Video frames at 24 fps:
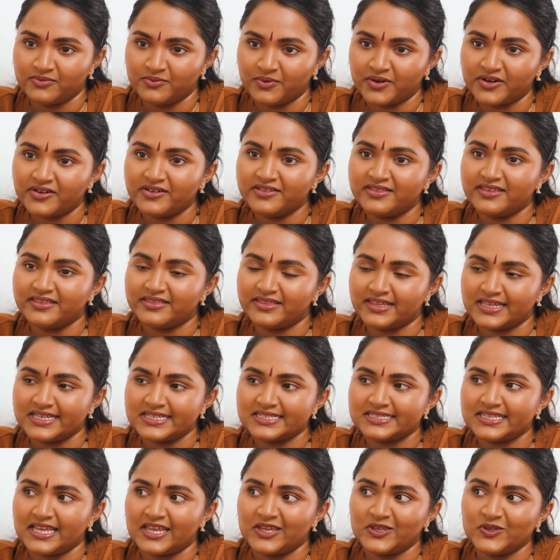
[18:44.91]
What are the
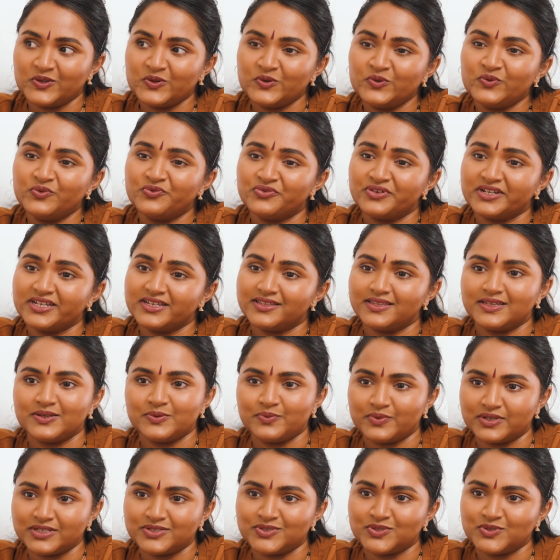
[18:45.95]
things that you really
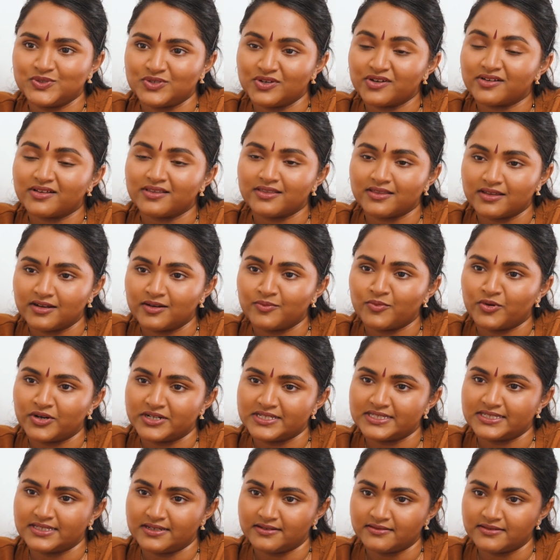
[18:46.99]
wish you took a little more
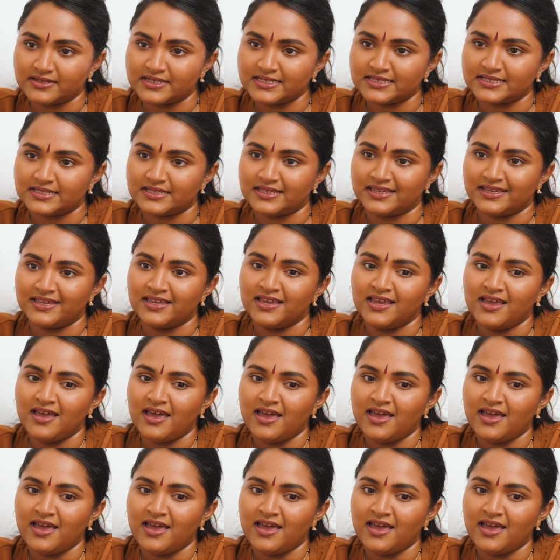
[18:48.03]
seriously